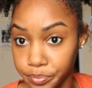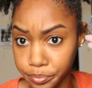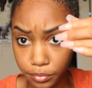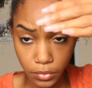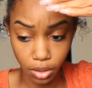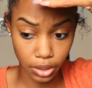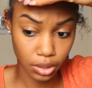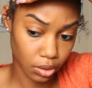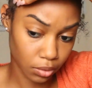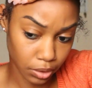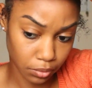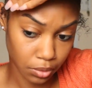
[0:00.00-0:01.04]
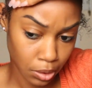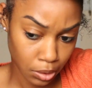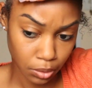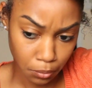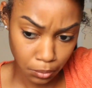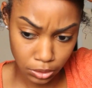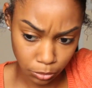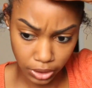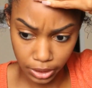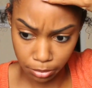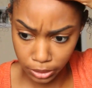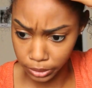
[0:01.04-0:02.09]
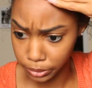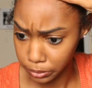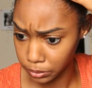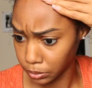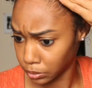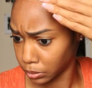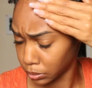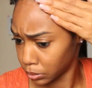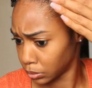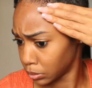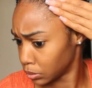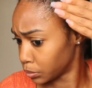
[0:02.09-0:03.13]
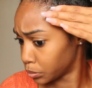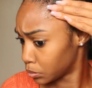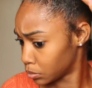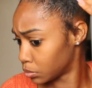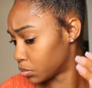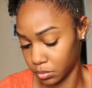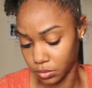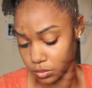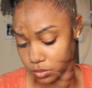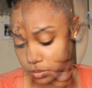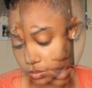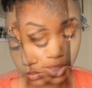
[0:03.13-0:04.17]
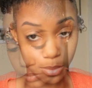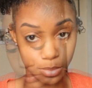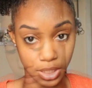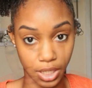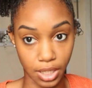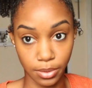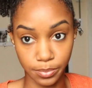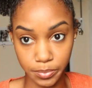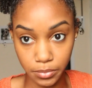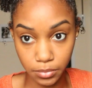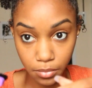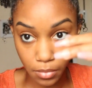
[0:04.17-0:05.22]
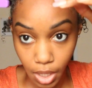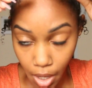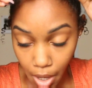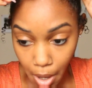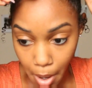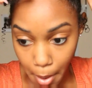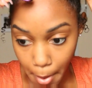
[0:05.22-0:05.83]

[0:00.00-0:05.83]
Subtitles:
a high puff makes me look super young, and I'm 24, so I need